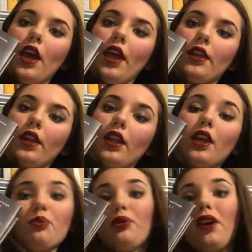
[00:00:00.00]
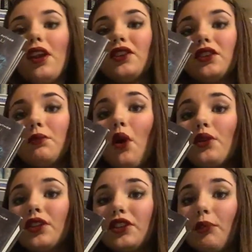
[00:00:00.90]
And I like Prodigy the
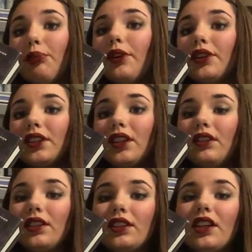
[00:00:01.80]
most as a book series,